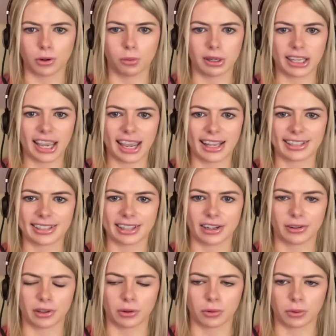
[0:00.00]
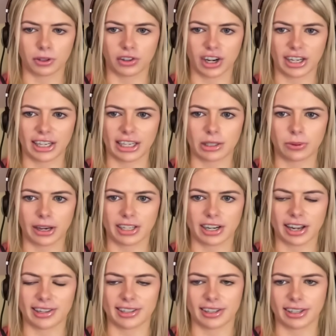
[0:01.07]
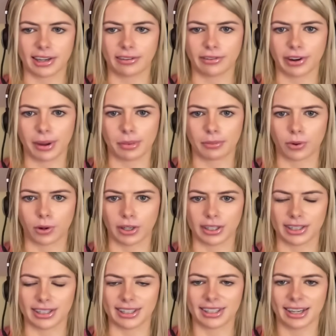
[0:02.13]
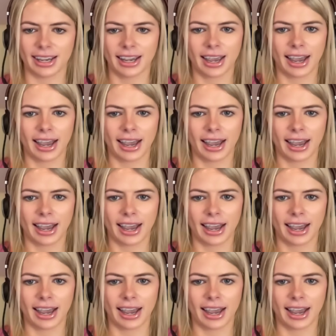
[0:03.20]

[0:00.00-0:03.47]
Noble Yates in there, another one with a great each way chance, I think, for Emmett Mullins.